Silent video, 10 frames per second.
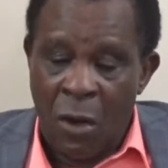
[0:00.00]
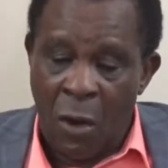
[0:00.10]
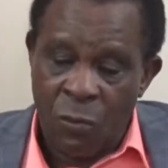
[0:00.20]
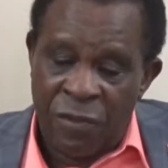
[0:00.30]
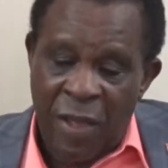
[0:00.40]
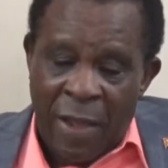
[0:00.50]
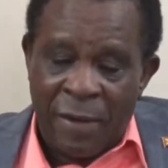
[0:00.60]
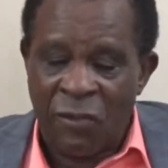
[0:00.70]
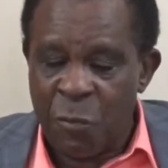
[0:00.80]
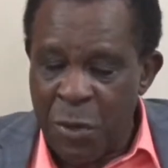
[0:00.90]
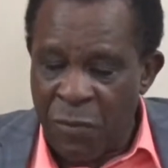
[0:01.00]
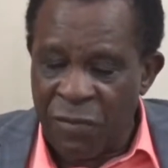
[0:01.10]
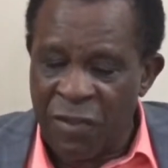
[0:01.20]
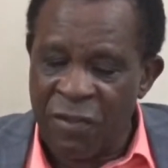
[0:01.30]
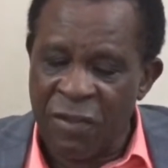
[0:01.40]
outside
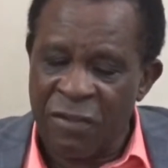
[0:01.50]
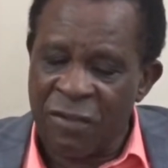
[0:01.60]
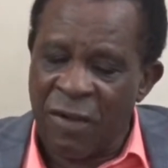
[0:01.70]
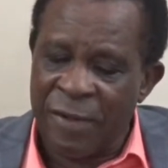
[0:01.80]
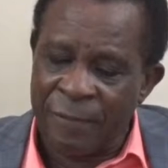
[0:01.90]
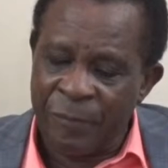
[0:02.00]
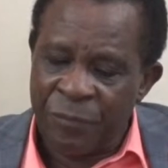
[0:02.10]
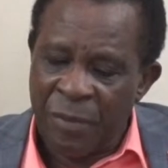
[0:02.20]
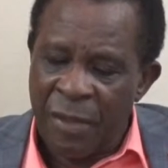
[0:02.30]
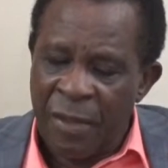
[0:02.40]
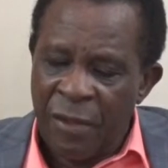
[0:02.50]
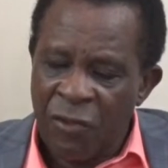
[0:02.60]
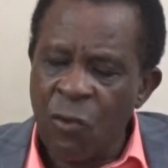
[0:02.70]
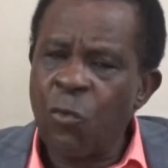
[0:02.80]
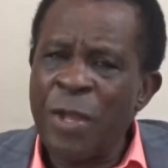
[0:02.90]
experiences and so on.
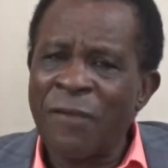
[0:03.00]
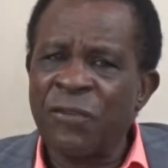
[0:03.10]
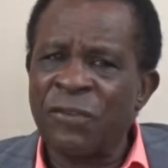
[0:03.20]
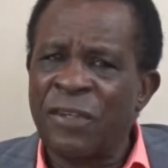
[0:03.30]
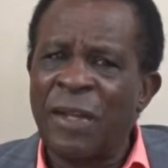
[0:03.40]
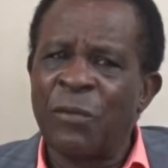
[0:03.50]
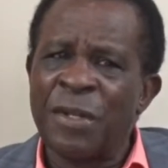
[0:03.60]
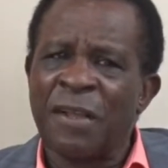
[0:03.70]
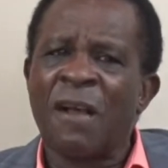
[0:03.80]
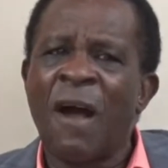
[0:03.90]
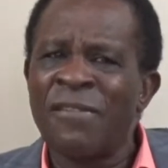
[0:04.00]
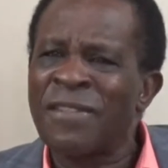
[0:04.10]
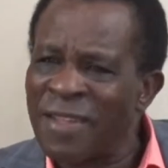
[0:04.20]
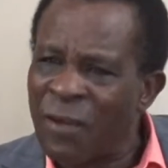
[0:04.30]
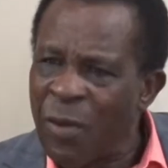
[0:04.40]
So we have to deal with the
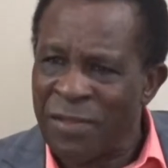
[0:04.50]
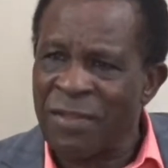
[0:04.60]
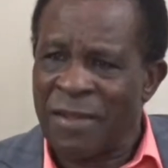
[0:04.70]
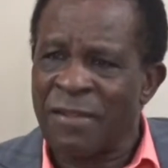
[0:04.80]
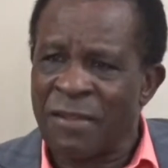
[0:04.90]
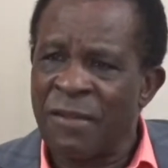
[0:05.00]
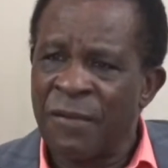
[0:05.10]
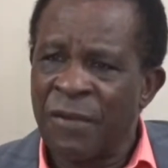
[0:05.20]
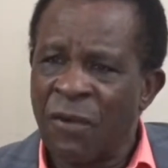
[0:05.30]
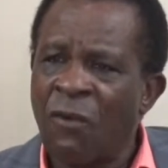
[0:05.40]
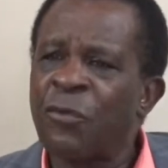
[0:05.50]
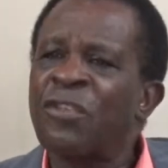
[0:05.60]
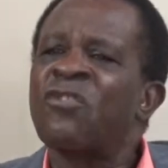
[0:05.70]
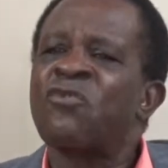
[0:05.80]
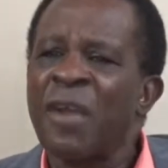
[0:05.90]
consequences of
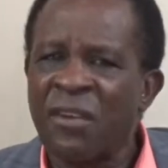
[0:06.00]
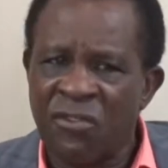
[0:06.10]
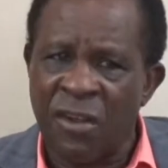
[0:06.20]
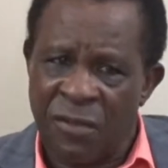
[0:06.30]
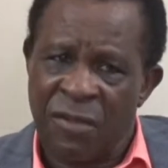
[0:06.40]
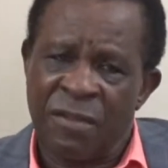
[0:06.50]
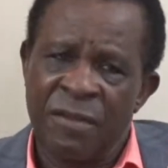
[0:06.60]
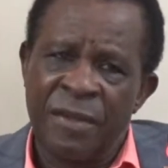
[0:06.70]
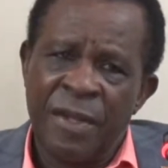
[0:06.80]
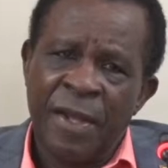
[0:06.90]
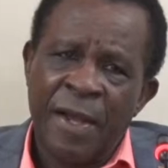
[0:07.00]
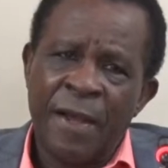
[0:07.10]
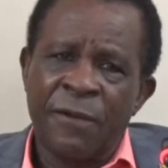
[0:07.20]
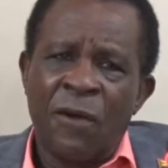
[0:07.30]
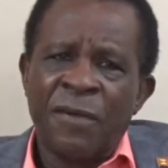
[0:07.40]
restrictions
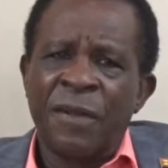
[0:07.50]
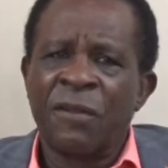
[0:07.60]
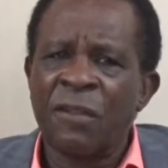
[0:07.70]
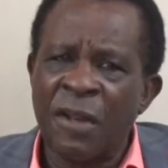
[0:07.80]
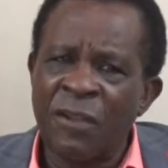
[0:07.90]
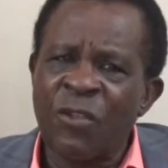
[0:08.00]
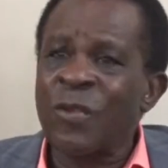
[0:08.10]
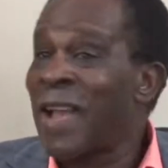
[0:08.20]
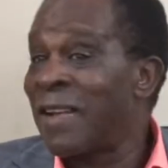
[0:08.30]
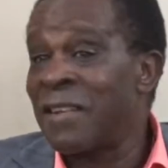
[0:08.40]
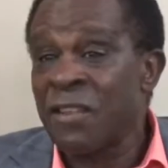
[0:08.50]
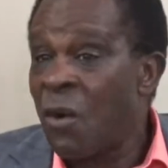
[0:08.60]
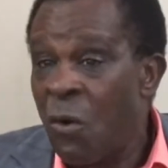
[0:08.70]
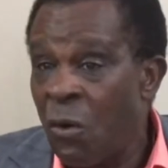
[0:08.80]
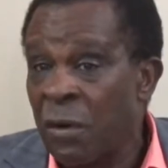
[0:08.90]
and on this and the society as
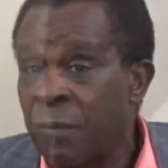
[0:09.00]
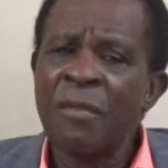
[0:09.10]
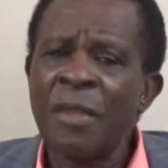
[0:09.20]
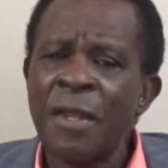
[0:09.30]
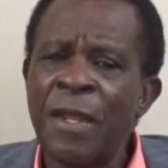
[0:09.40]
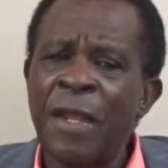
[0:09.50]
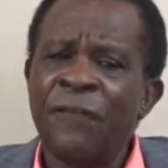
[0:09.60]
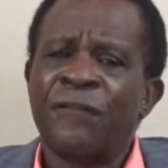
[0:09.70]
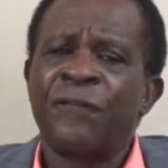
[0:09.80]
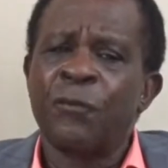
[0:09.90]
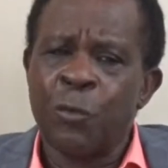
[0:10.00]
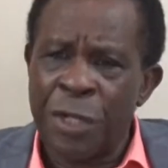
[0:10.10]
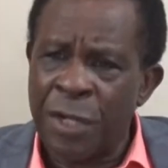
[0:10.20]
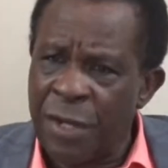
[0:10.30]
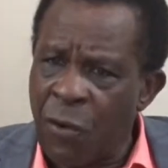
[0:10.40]
a whole. If
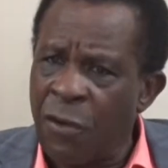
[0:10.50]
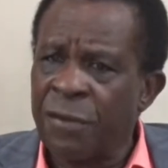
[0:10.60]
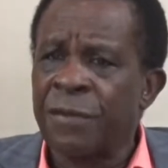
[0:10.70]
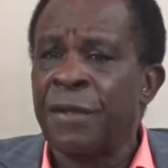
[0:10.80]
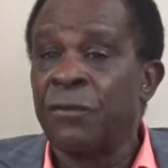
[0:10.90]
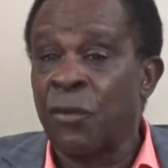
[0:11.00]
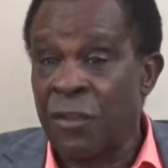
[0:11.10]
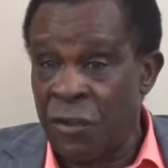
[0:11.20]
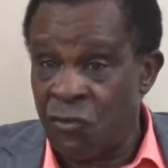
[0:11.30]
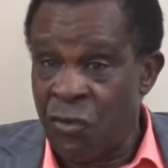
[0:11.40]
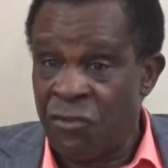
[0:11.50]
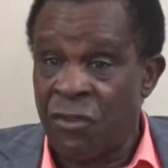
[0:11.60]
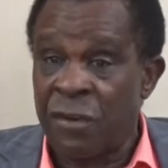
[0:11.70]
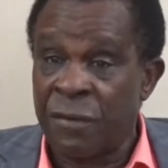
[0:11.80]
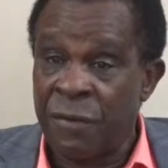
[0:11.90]
we got into a
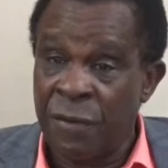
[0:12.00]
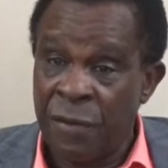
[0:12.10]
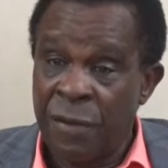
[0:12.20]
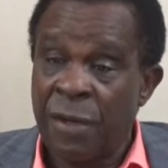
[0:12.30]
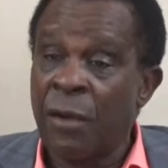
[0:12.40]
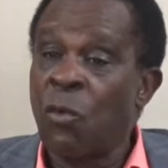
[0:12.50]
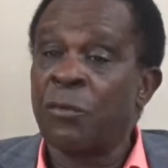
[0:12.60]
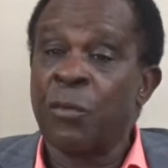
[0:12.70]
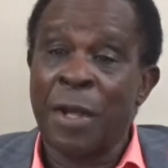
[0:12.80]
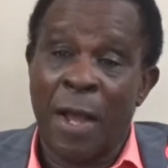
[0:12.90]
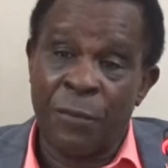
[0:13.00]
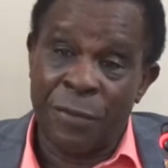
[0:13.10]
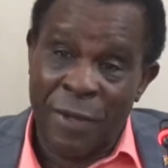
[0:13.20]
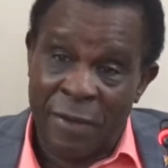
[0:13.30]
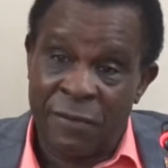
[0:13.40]
situation like what we had
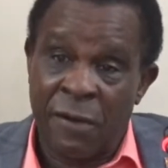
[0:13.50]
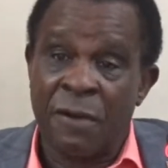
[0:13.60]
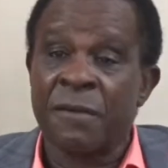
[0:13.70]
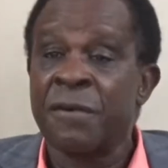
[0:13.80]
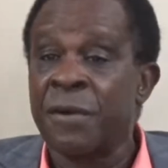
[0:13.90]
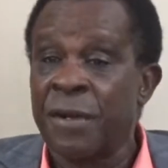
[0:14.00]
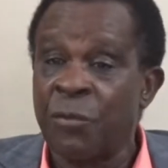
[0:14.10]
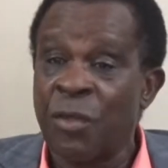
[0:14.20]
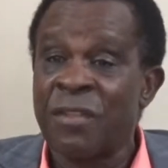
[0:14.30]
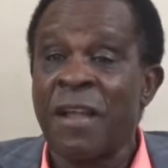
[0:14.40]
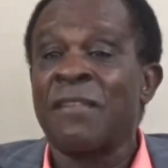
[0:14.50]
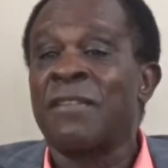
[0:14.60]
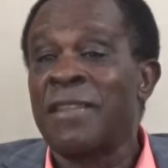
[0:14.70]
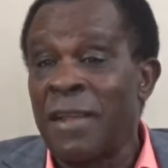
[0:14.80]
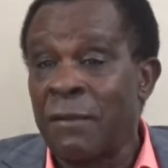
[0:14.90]
when Delta occurred and we start
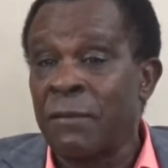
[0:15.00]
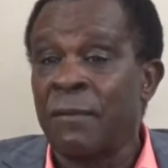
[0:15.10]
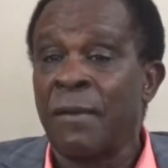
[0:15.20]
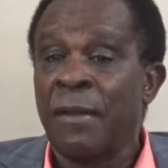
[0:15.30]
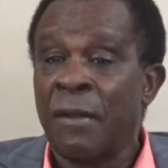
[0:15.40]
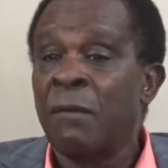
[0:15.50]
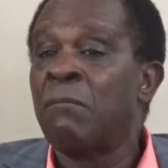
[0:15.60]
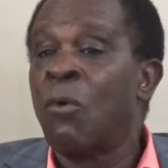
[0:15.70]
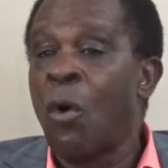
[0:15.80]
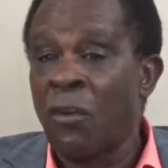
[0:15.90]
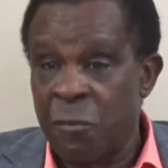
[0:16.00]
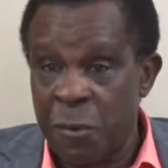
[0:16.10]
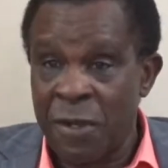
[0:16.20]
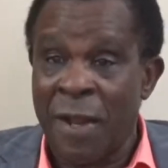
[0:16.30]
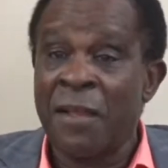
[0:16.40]
seeing more
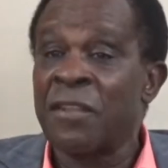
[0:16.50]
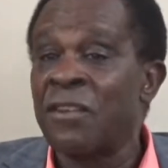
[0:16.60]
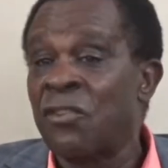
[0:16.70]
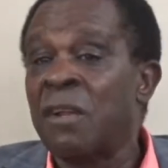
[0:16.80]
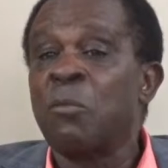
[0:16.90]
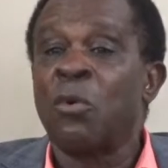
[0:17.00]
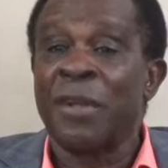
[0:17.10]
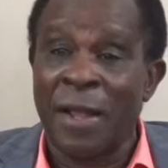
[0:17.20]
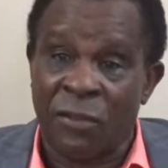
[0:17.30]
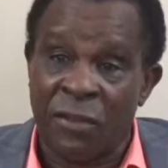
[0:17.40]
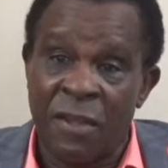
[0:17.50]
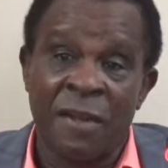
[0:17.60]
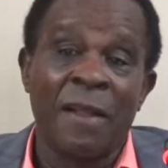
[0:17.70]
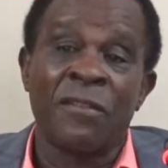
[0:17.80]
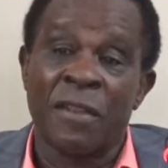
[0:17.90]
hospitalization, more deaths,
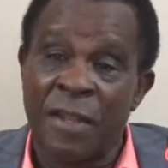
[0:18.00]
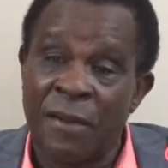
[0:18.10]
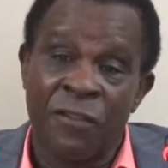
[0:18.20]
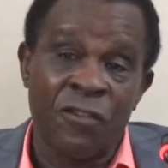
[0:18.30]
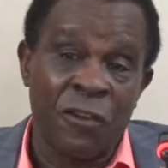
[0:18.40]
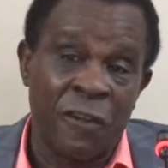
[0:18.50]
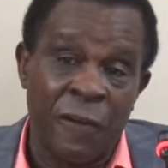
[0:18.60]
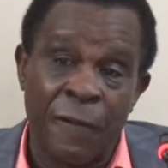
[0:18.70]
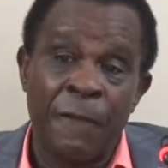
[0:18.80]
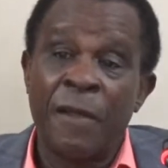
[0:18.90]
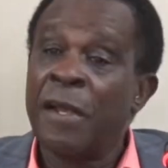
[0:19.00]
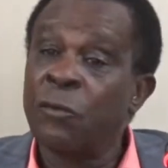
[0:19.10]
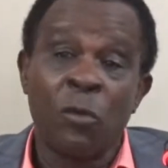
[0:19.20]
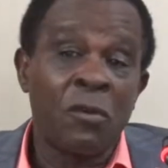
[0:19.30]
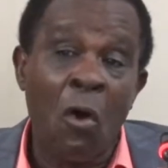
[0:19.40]
then certainly
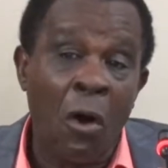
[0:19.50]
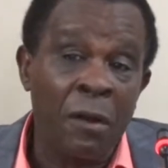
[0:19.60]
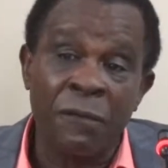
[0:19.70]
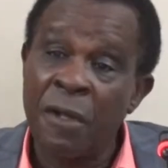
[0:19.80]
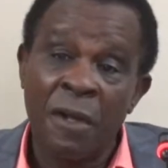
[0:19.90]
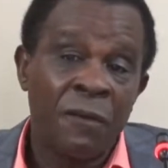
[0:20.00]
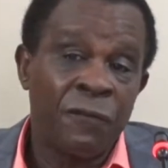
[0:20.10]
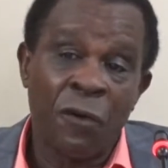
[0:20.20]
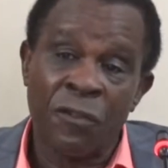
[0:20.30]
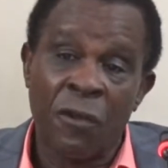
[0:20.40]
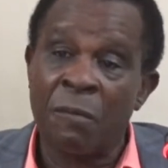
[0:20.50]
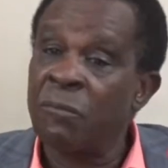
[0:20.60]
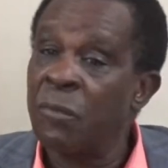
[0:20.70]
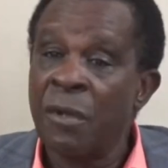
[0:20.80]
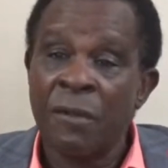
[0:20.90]
it will call for
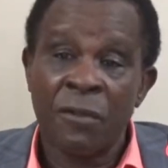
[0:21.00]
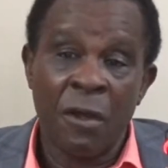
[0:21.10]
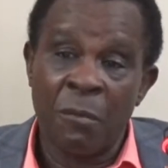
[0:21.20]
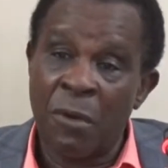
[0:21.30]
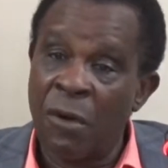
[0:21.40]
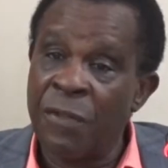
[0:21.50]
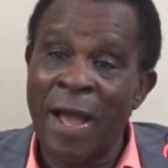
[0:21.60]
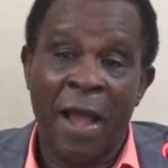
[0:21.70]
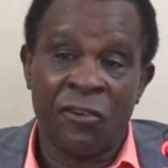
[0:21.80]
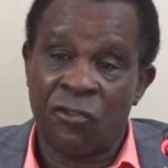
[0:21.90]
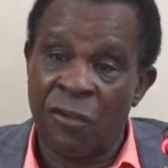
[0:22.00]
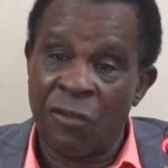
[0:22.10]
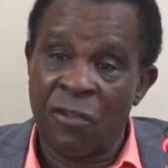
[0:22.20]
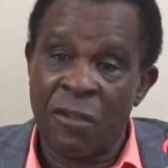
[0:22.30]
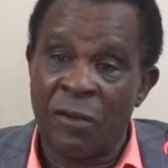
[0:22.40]
some other
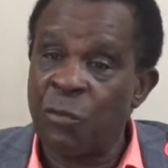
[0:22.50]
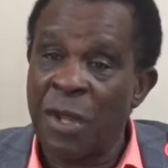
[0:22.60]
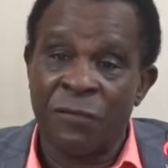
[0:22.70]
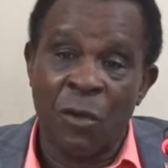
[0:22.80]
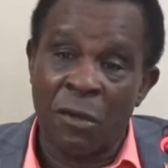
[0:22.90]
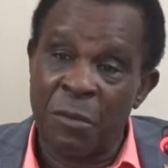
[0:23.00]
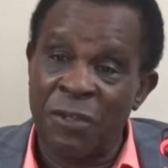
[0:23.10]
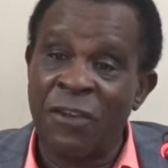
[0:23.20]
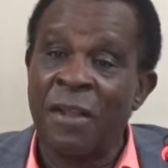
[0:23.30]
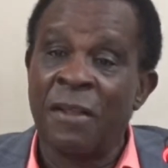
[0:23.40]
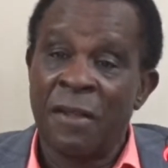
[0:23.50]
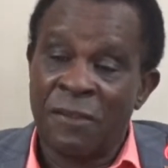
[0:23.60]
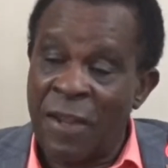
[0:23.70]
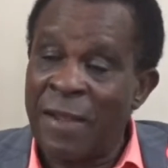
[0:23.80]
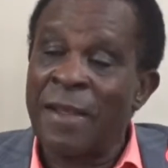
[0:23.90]
actions that we have not been
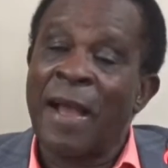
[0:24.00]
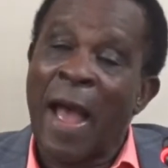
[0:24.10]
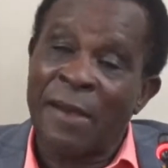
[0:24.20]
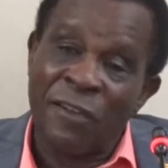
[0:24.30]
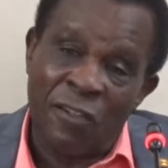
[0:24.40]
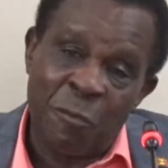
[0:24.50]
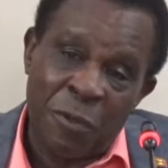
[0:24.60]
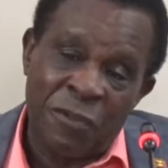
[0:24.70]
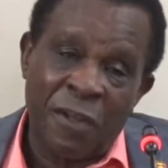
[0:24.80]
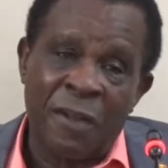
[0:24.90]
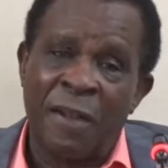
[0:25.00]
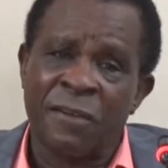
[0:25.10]
taking at this particular